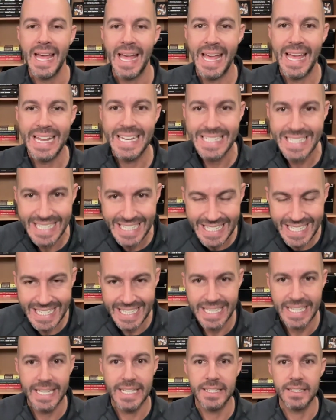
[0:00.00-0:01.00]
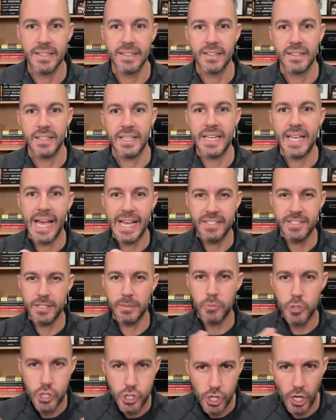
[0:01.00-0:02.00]
and in it, he has
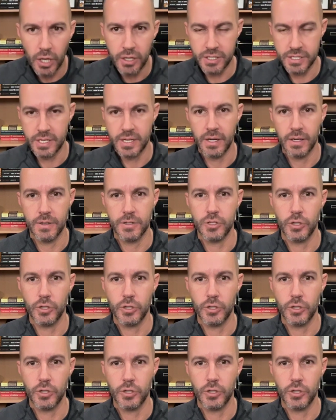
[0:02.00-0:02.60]
some chunks here.